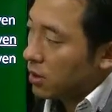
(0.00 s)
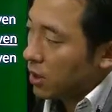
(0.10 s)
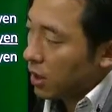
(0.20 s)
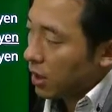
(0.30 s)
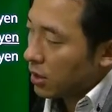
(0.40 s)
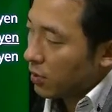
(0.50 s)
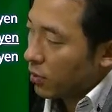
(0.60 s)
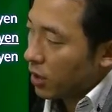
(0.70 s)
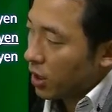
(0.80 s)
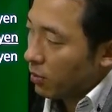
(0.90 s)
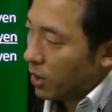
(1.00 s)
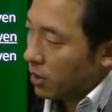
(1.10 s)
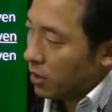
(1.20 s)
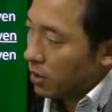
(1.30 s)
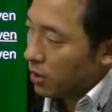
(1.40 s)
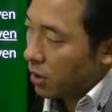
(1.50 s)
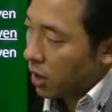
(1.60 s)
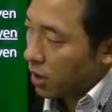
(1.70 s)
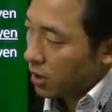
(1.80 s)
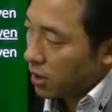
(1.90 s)
taxable income and
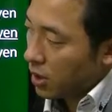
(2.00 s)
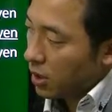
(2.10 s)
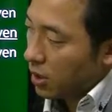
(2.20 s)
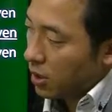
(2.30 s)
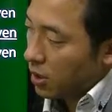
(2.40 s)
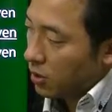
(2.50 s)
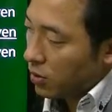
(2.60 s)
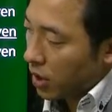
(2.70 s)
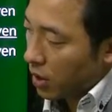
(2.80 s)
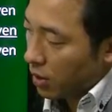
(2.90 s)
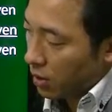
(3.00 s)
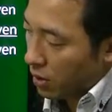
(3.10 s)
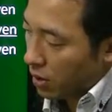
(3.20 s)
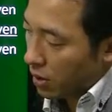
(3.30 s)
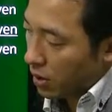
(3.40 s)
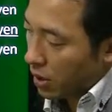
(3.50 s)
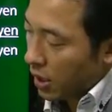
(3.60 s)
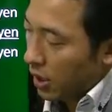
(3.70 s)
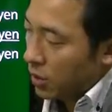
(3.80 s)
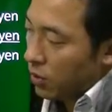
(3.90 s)
loss together,
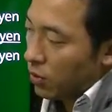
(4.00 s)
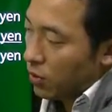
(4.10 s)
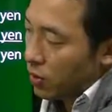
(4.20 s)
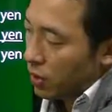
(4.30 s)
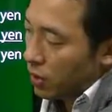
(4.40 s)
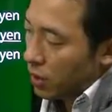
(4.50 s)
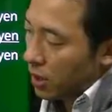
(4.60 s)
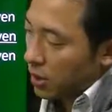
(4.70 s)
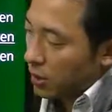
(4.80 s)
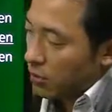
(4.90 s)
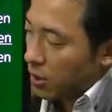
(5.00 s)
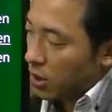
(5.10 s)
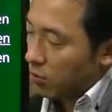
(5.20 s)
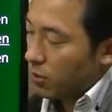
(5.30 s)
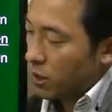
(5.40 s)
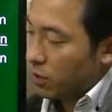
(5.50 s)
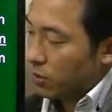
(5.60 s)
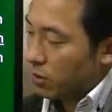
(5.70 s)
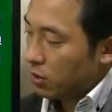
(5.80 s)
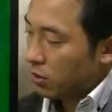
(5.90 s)
and your taxable income become
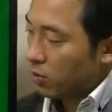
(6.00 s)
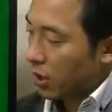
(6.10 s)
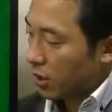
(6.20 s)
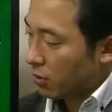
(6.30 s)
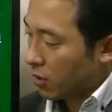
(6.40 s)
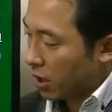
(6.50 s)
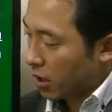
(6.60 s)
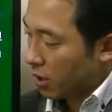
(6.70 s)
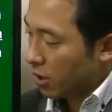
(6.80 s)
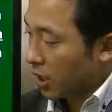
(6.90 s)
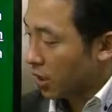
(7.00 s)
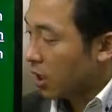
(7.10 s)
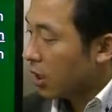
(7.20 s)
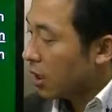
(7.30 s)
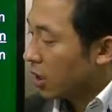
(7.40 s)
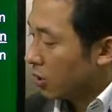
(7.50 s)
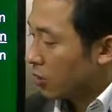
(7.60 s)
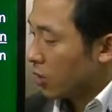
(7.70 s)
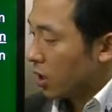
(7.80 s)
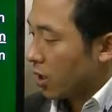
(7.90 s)
2 million yen, and you
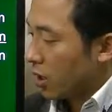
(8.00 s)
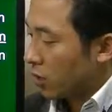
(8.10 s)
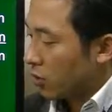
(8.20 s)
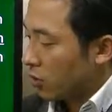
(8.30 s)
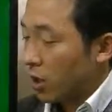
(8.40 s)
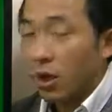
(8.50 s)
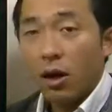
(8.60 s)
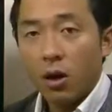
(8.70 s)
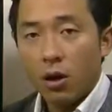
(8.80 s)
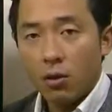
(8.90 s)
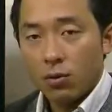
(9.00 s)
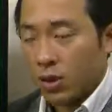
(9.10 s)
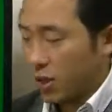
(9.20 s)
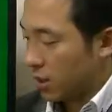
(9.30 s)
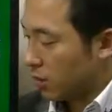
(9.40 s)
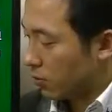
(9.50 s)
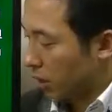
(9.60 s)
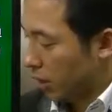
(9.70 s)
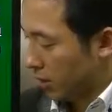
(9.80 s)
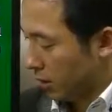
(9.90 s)
can enjoy low tax rate.